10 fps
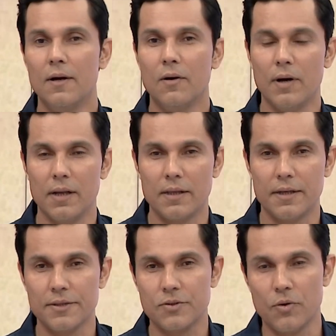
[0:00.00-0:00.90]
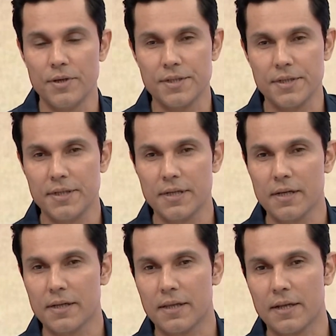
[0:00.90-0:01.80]
Well, it is
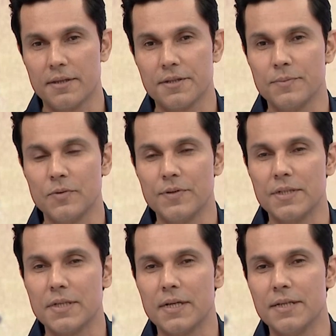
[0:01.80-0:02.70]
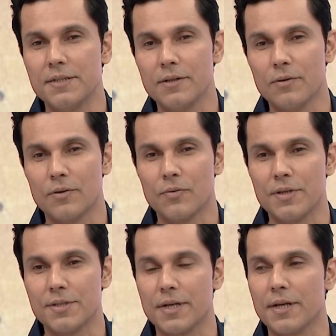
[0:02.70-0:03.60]
coincidental that this movie is releasing on
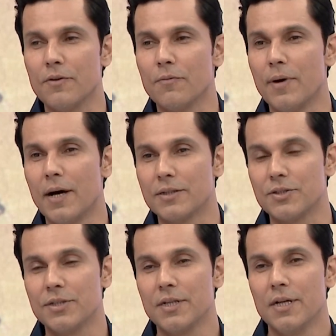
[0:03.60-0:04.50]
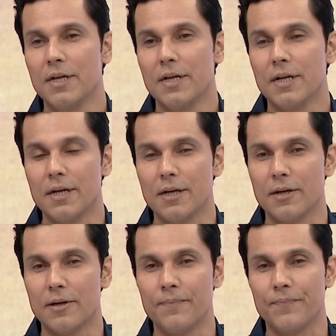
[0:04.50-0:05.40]
22nd of March.
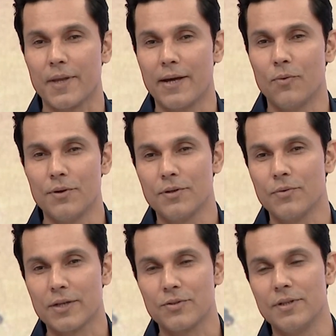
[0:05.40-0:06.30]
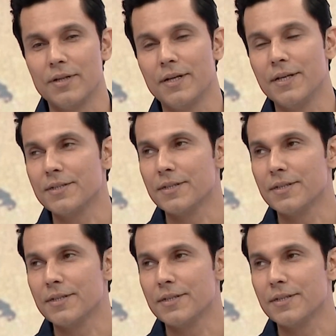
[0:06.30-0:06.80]
Um, I wanted to actually release